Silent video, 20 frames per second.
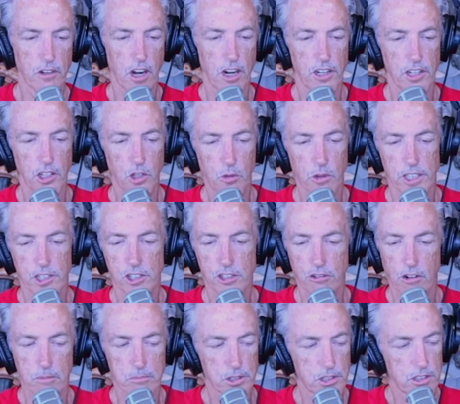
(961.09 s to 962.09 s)
Are you a
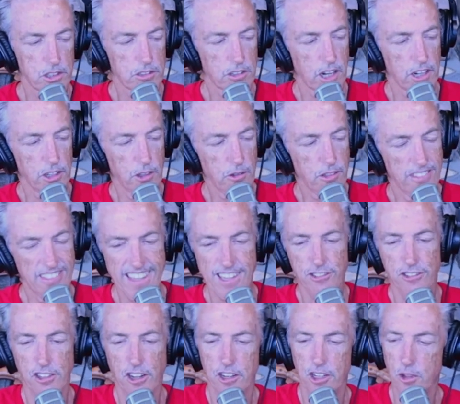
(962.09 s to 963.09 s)
Trumpster? Are you
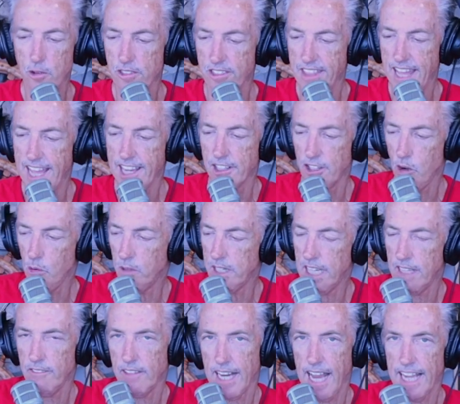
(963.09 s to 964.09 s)
this? Are you that? No one
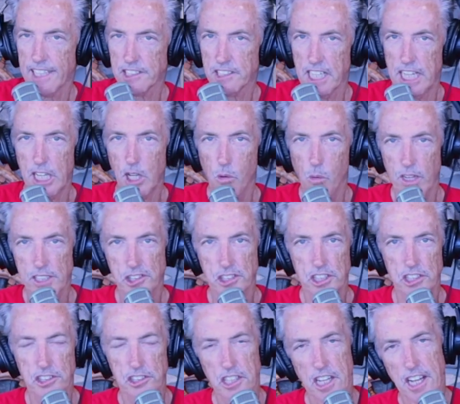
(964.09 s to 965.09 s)
even asked any
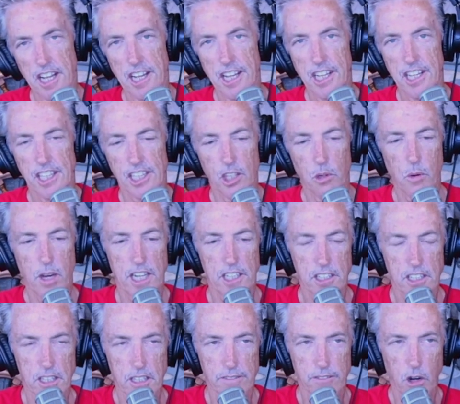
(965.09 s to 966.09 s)
questions. You went
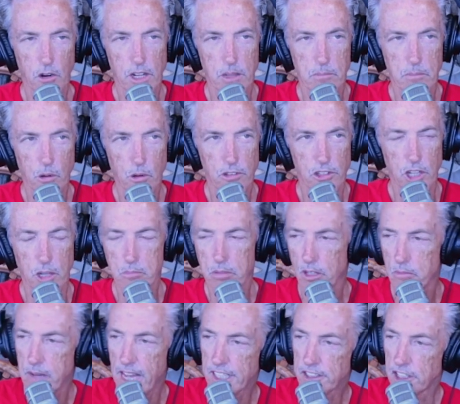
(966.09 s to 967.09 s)
into the voting booth and you
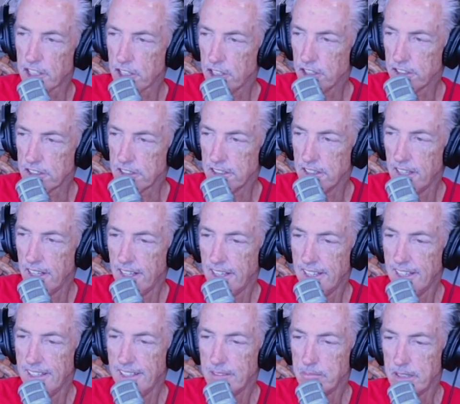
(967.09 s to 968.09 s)
pulled back the curtain
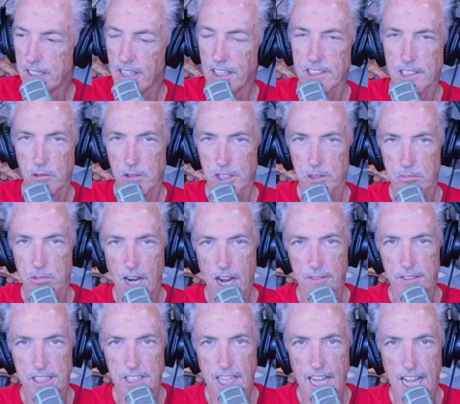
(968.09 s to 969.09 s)
because it was
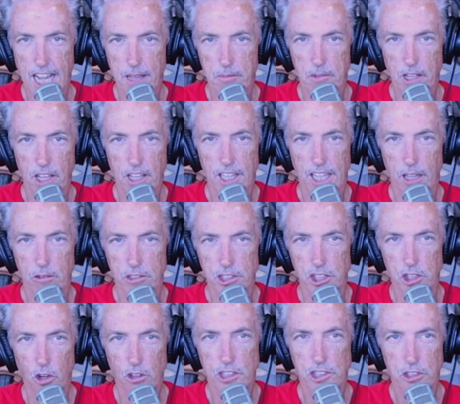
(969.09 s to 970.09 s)
private time. It
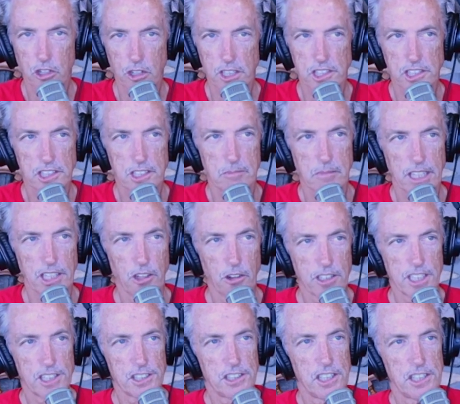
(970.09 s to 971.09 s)
was your choice to make
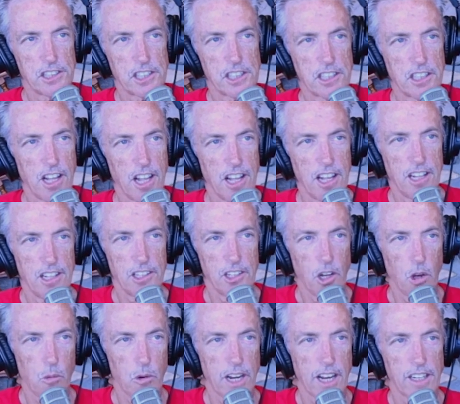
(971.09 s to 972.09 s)
your decision.
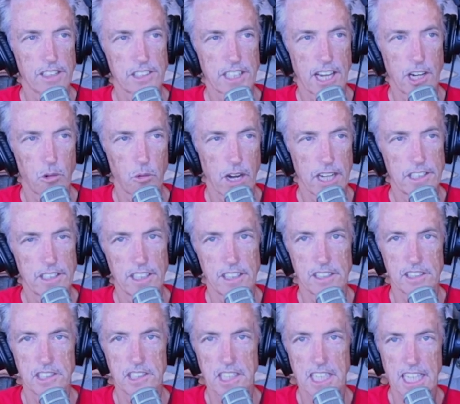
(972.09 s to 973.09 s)
No one else had a right to
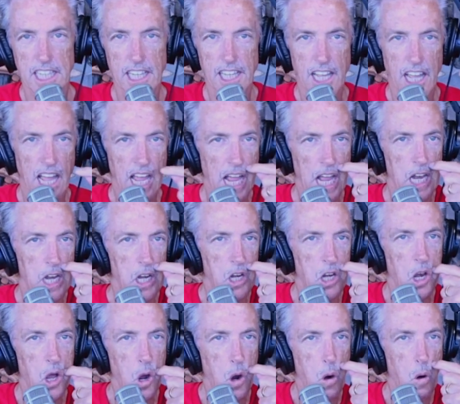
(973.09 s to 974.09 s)
see and
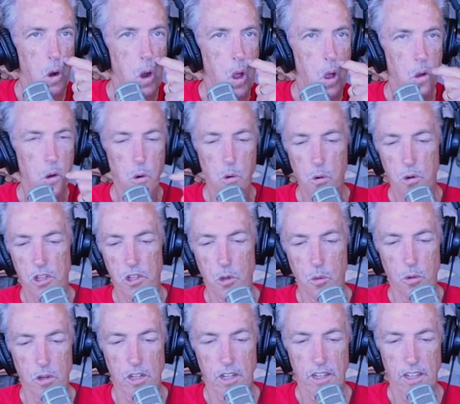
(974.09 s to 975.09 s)
know who you
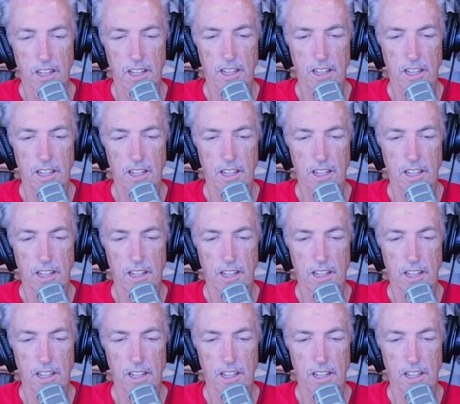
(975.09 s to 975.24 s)
were